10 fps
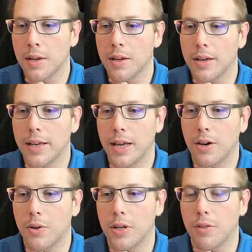
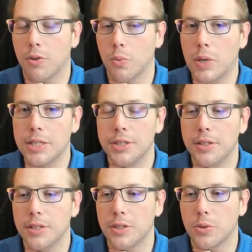Now, if you're watching
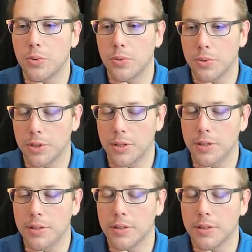these in order,